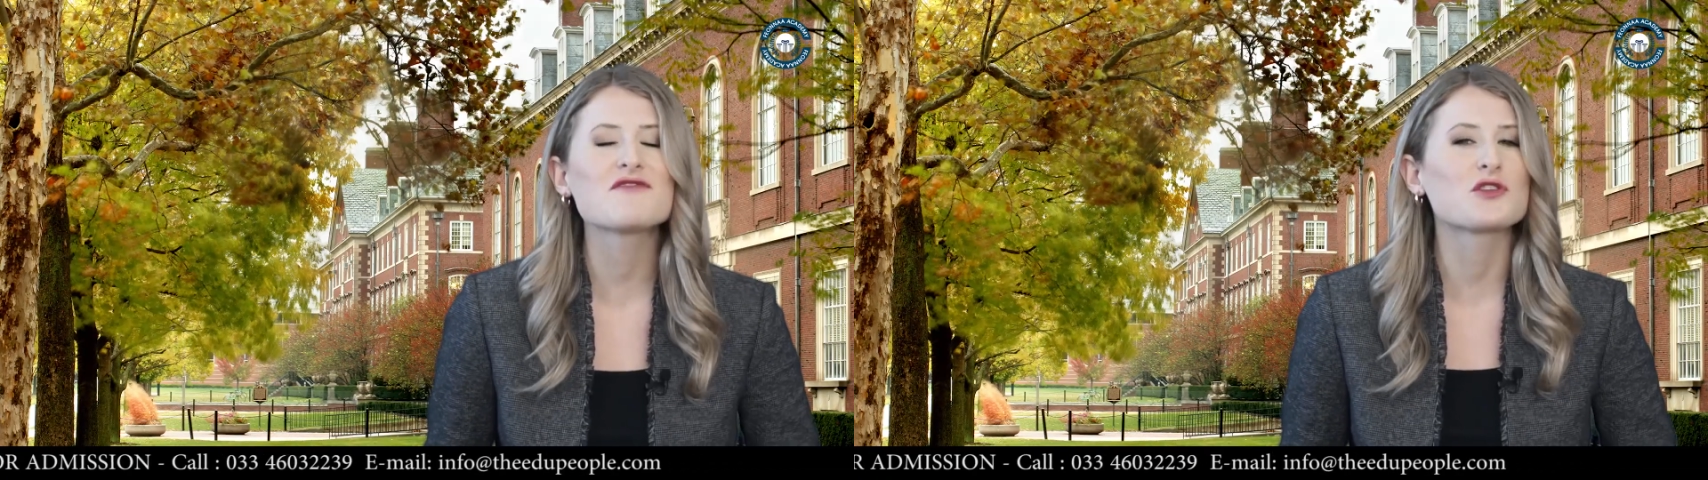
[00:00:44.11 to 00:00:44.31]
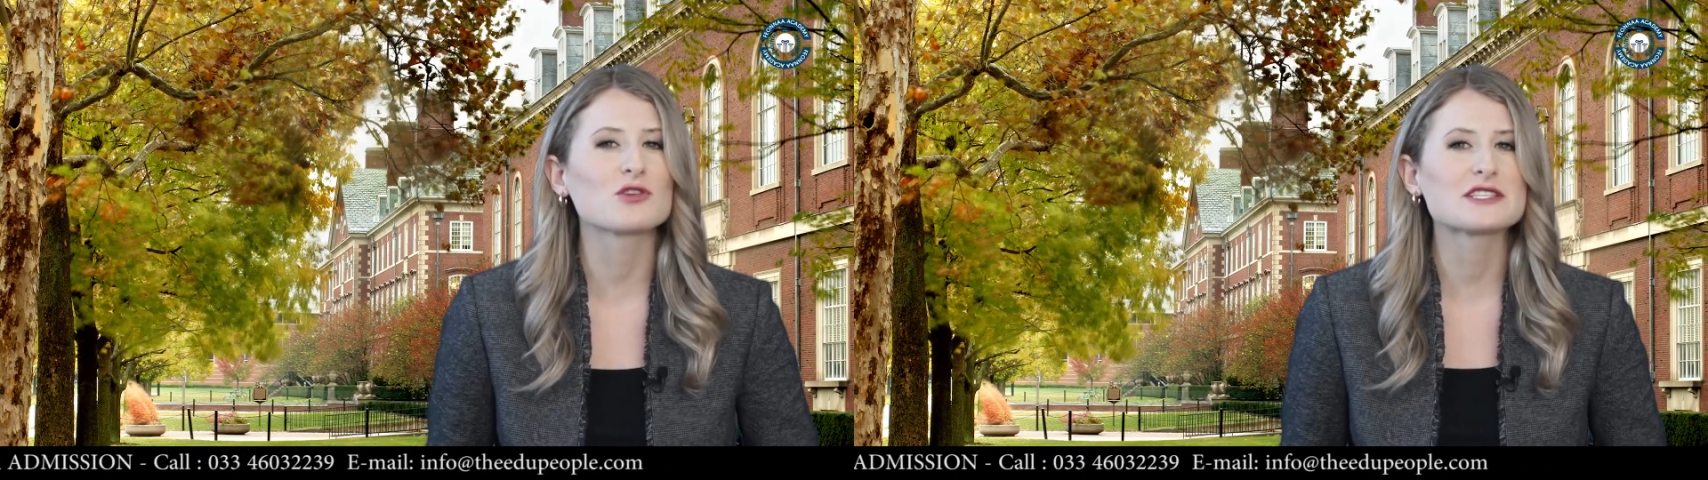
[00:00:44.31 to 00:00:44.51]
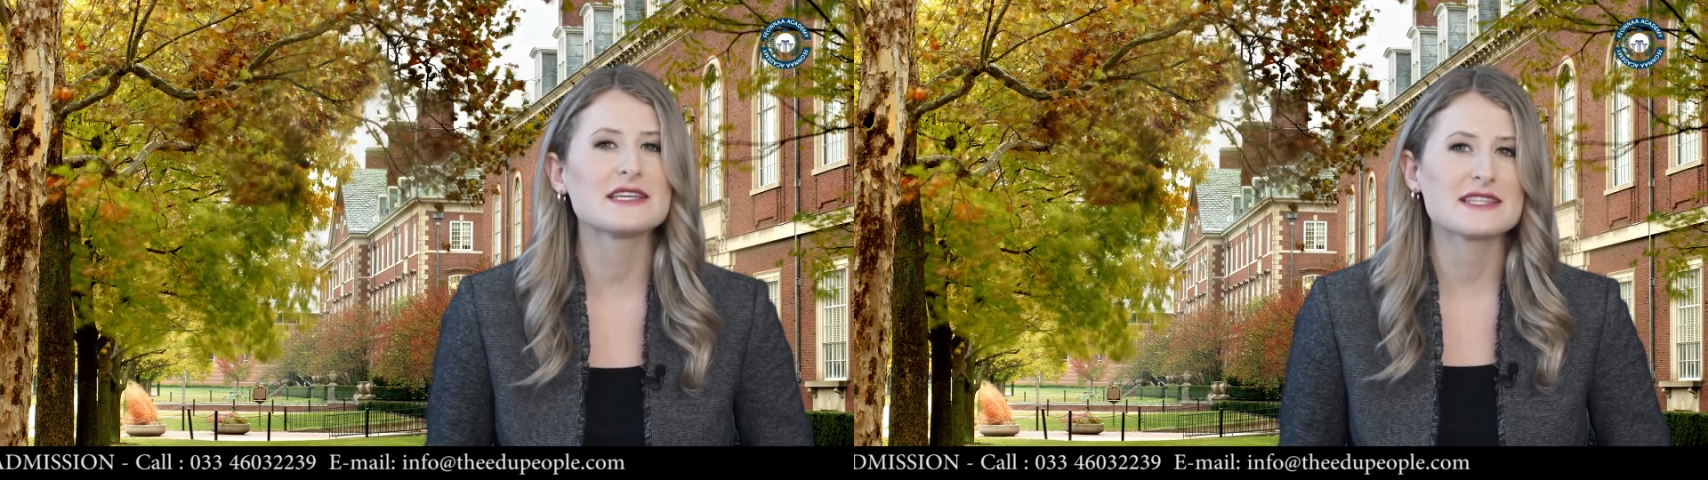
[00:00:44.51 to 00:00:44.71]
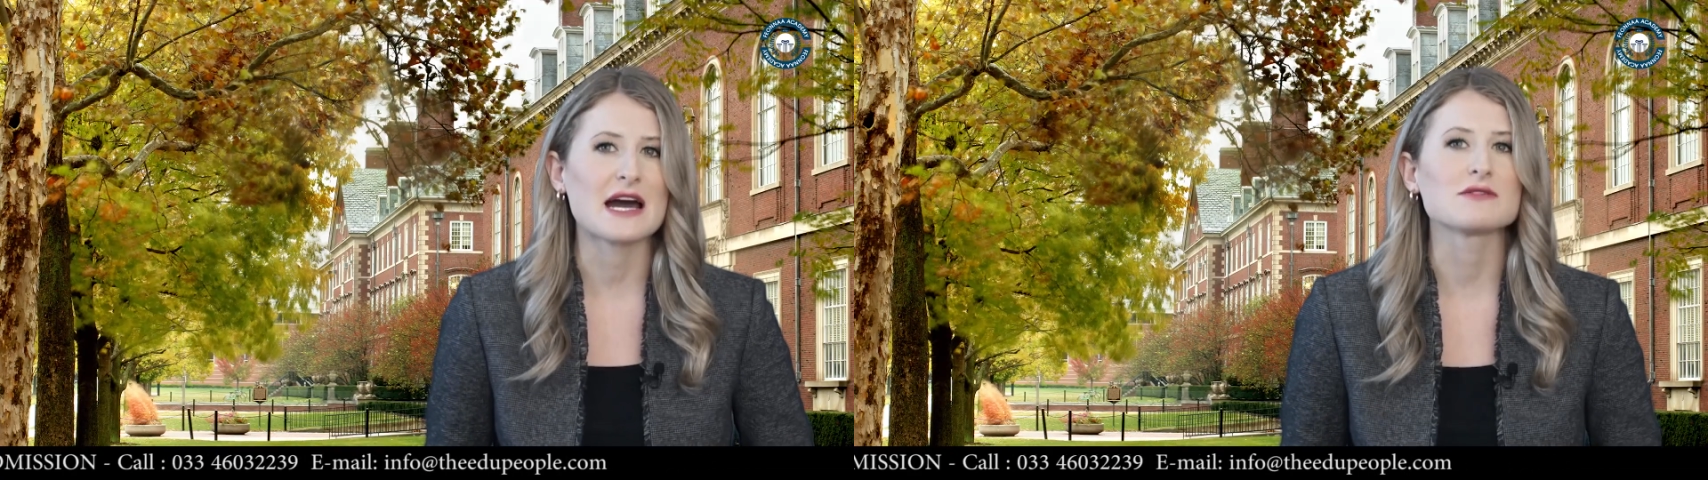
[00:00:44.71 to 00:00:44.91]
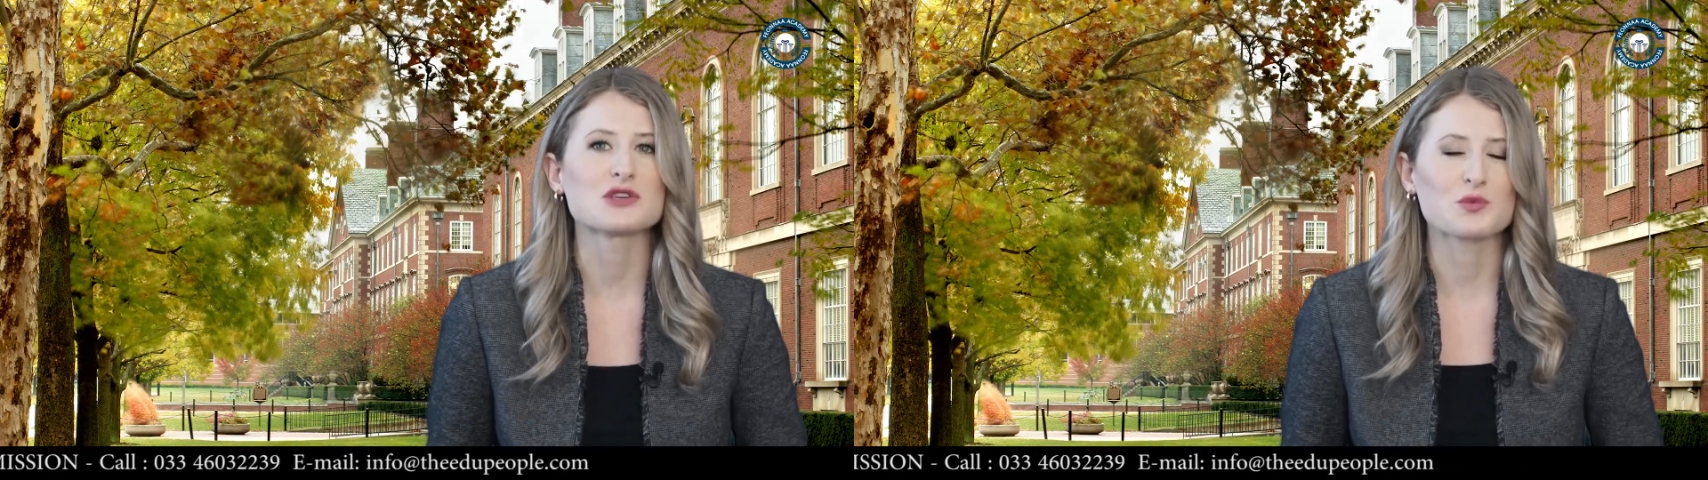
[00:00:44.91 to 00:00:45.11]
of
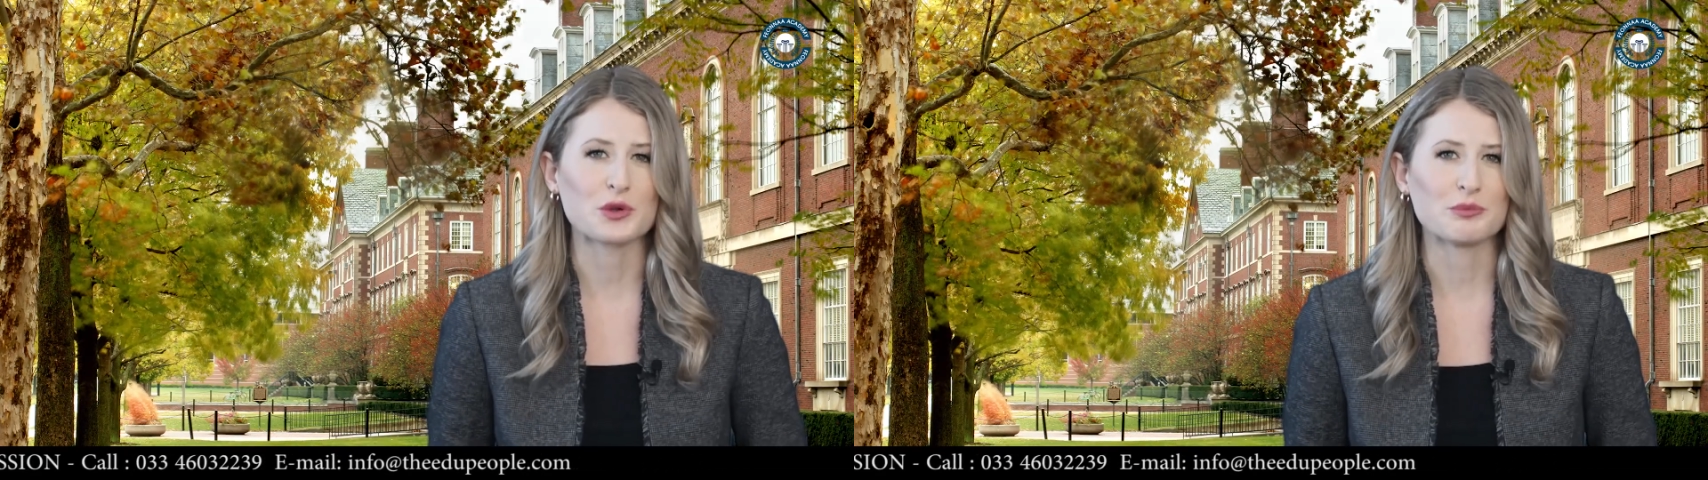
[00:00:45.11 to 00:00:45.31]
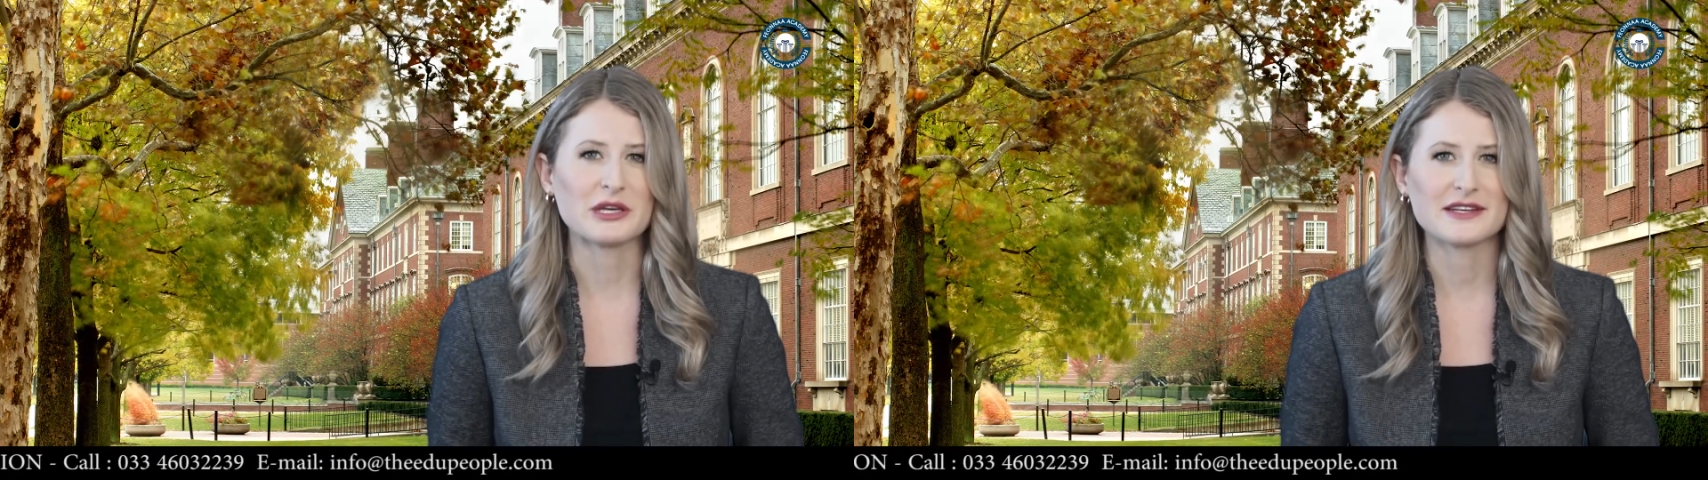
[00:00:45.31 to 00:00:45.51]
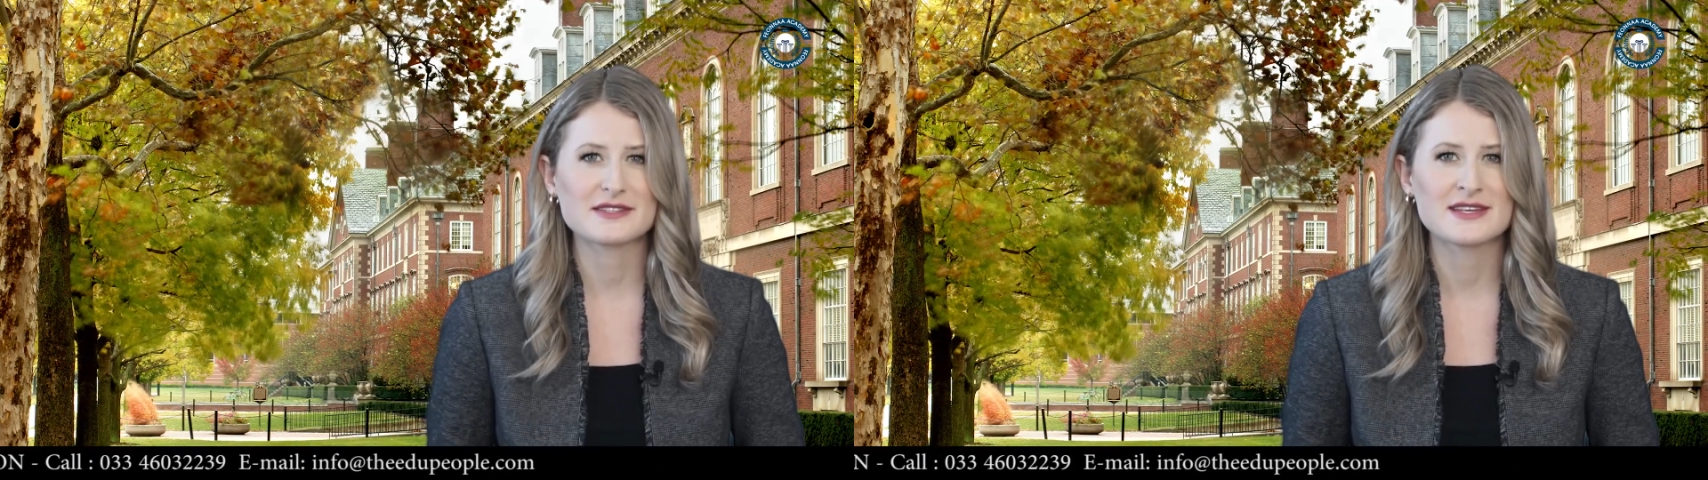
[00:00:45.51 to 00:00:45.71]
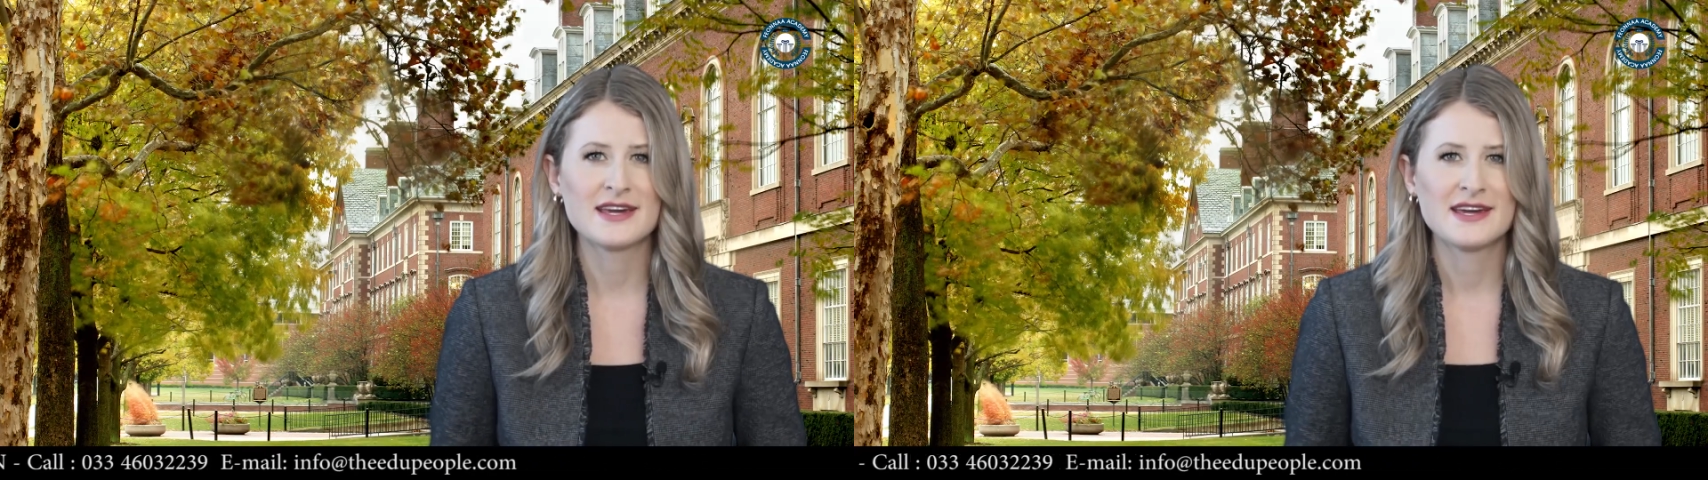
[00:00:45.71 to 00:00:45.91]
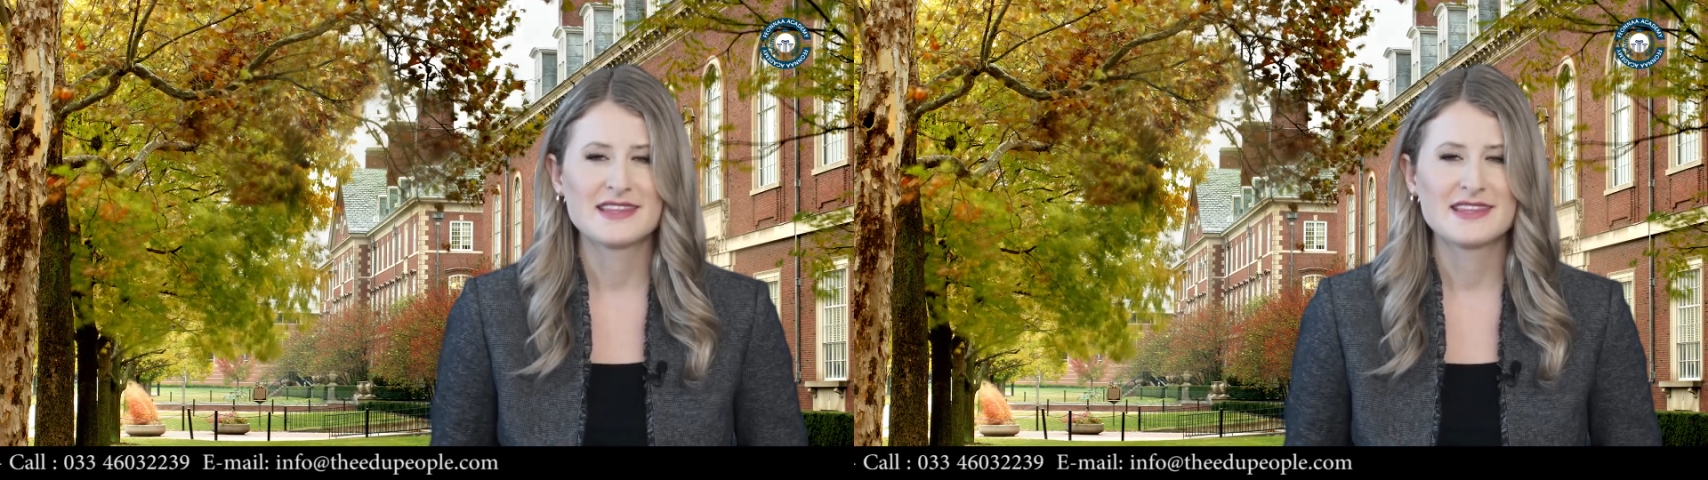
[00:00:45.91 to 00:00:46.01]
13,000 rupees.